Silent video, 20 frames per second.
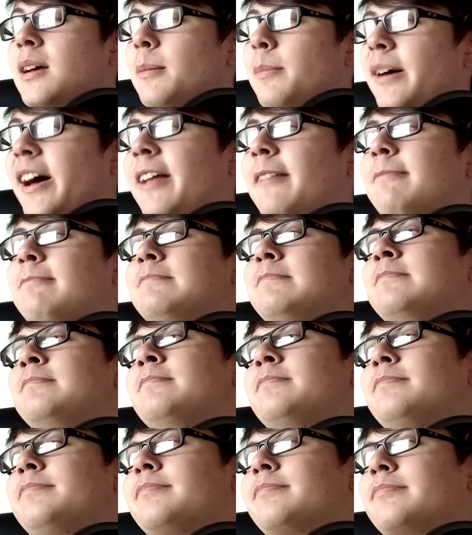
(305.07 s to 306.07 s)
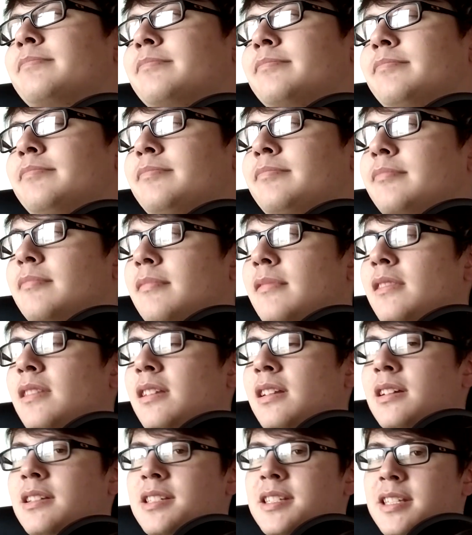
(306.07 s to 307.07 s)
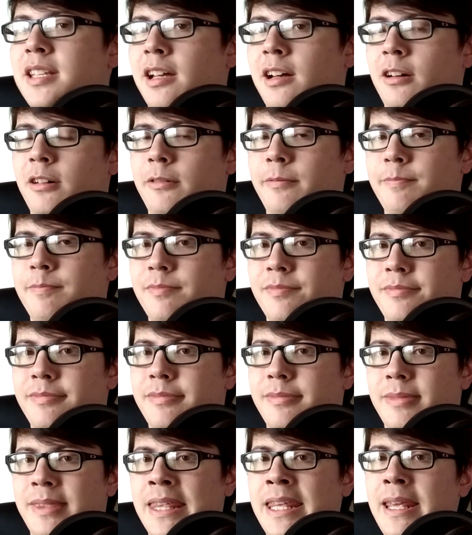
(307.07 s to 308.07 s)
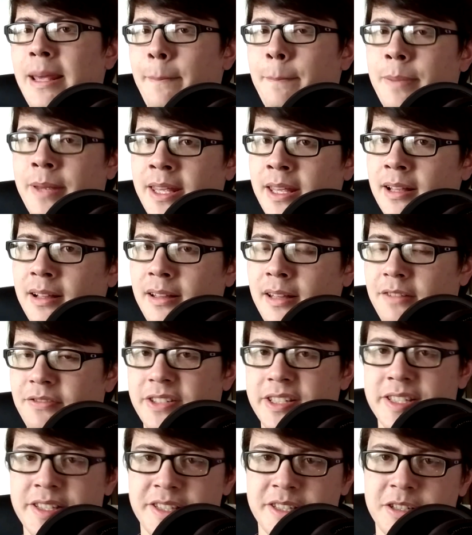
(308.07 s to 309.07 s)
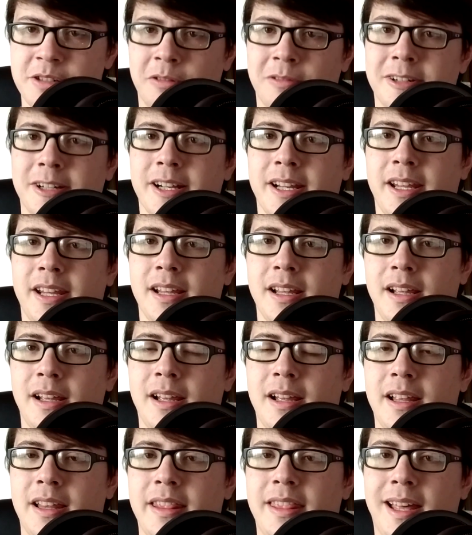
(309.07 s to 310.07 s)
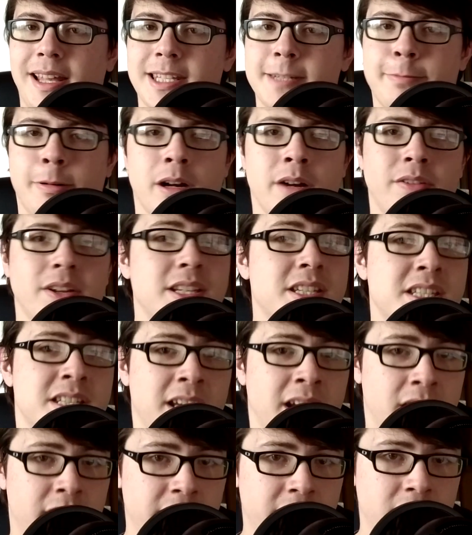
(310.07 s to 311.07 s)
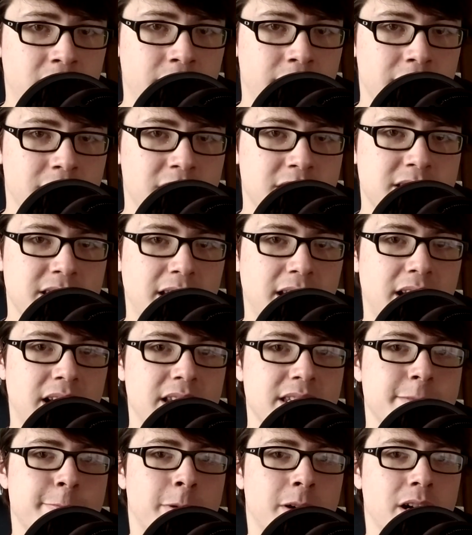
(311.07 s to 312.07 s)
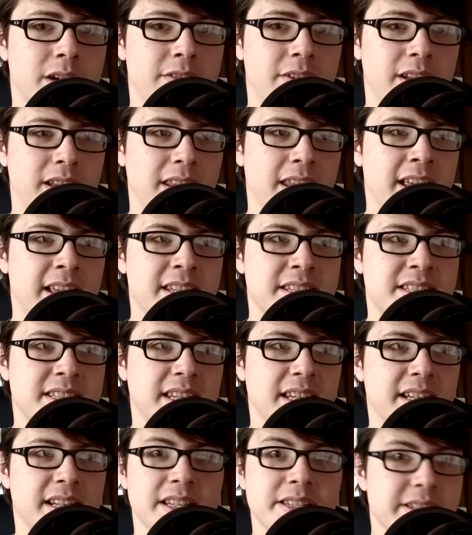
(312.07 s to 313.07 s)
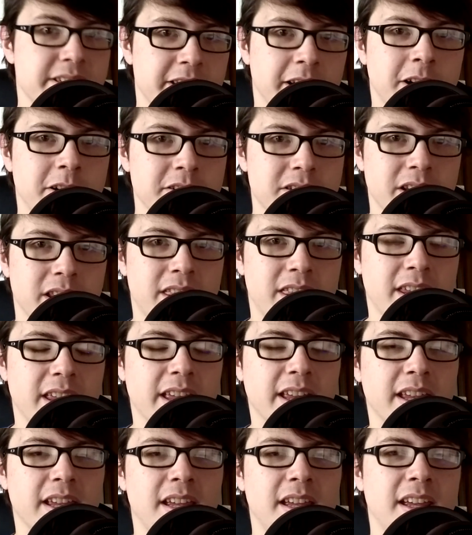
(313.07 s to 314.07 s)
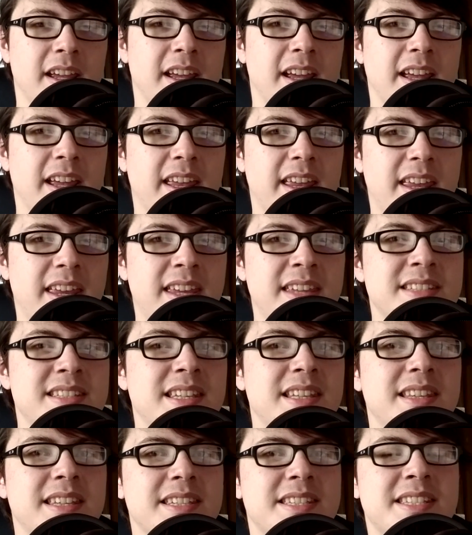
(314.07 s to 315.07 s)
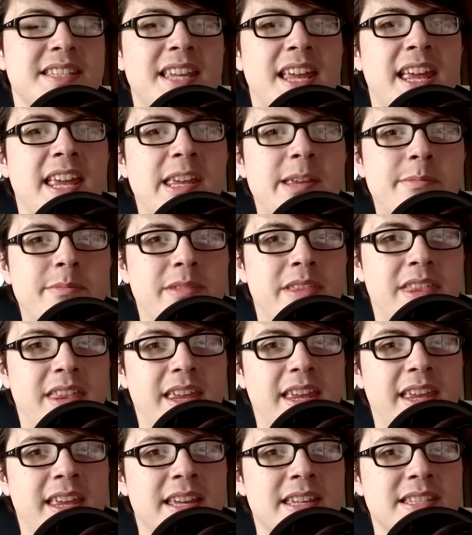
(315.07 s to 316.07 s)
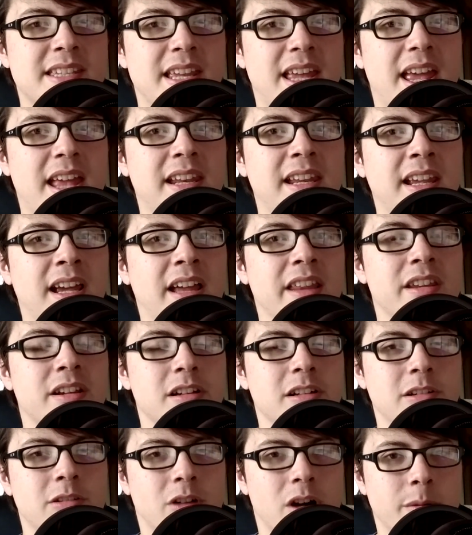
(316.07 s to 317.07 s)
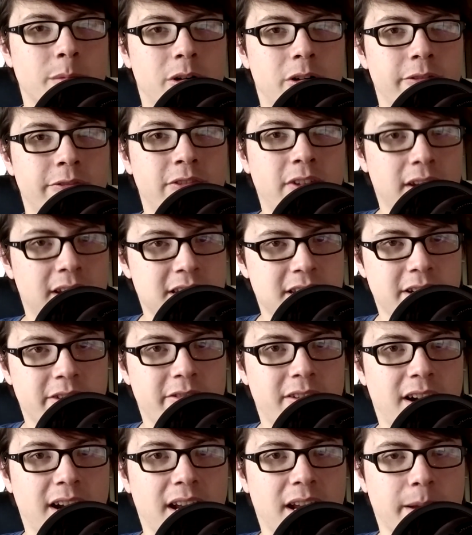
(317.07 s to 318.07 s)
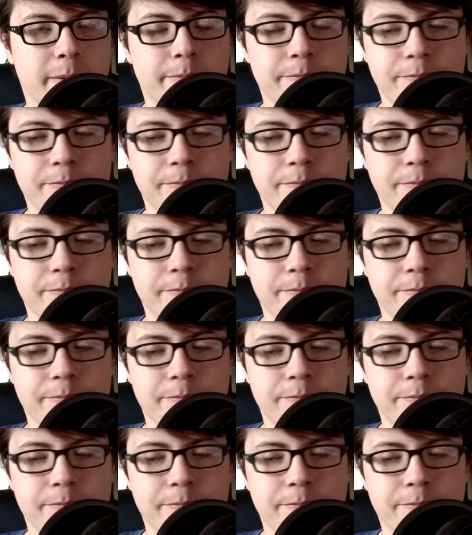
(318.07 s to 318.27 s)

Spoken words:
But, so, the appeal of a story that's part of a shared universe and is part of a legacy nostalgia thing isn't the same thing as any other normal fiction writing.